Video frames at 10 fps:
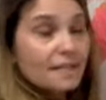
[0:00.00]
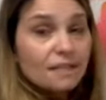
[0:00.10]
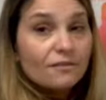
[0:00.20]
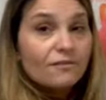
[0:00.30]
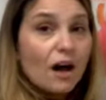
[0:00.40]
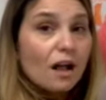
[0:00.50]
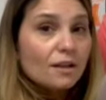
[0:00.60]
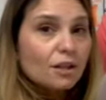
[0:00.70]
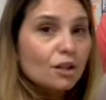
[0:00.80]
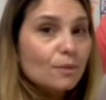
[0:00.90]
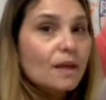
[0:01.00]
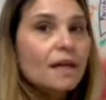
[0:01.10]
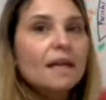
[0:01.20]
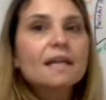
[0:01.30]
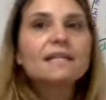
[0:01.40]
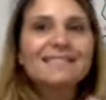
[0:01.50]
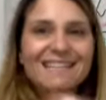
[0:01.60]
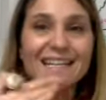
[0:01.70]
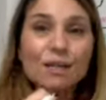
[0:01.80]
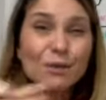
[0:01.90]
the volume,
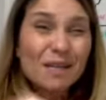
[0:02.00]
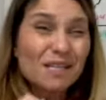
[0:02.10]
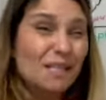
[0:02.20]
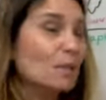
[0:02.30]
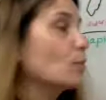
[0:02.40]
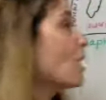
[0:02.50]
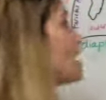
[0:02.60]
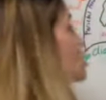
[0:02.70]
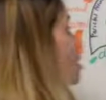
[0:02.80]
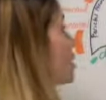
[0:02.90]
decreasing the pressure,